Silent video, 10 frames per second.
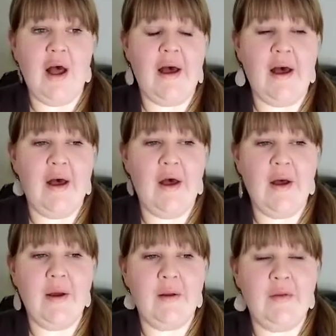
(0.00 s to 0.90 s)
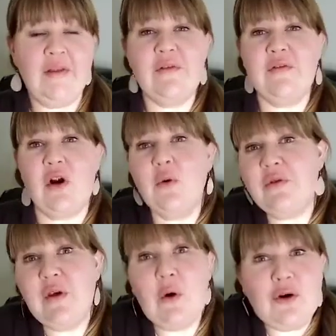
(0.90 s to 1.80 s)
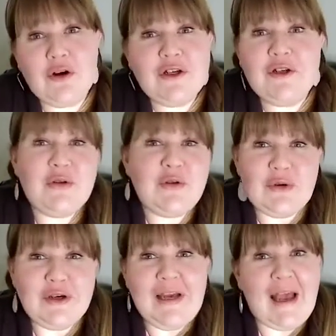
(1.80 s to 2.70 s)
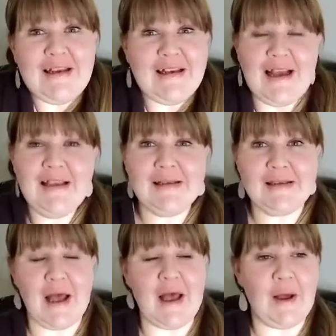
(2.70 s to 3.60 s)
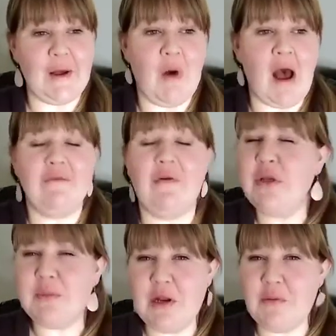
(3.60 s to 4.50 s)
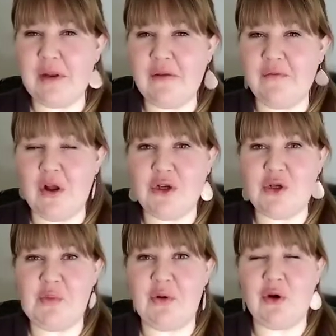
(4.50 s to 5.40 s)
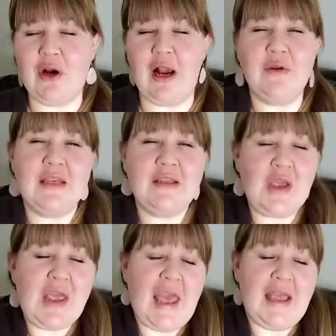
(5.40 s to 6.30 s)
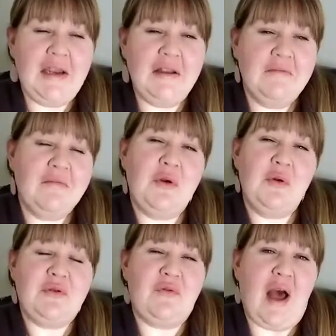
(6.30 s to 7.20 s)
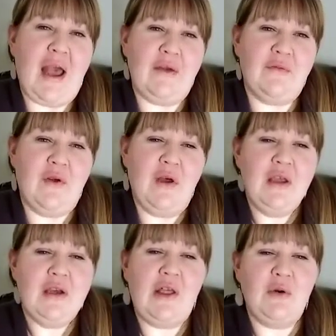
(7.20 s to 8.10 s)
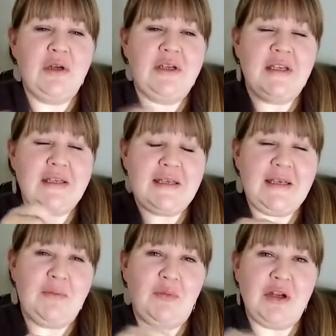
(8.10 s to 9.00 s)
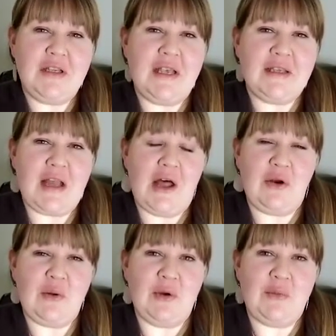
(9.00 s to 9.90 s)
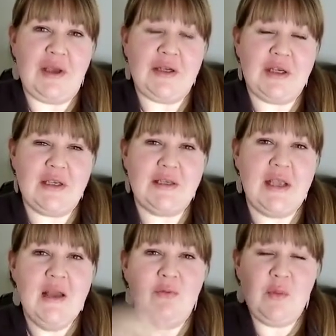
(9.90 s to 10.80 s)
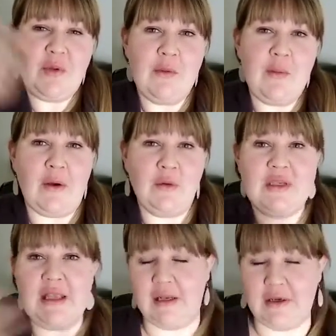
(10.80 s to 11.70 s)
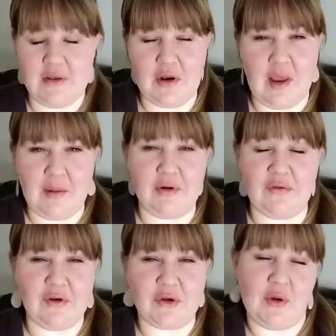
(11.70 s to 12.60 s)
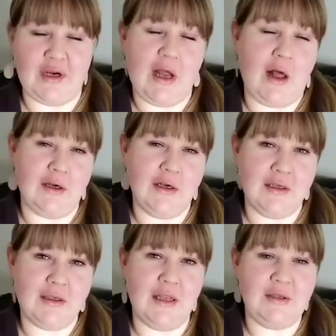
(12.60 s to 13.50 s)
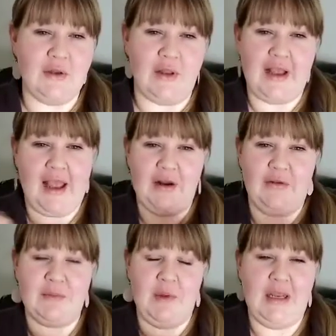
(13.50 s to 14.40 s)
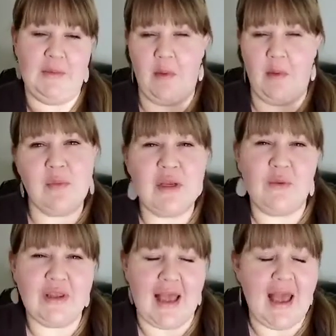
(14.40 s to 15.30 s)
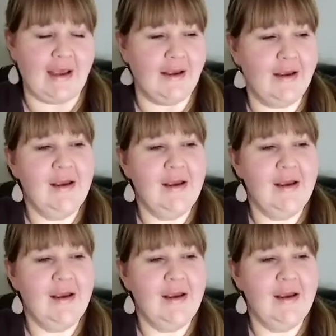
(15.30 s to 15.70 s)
Let's start with the origin story, I guess. I've always been a bit of an entrepreneur. I was like the kid who was 5, coloring Disney princess coloring book pages, ripping them out and selling to the neighbor for $20. And so like I had all this money and my mom's like, what the heck?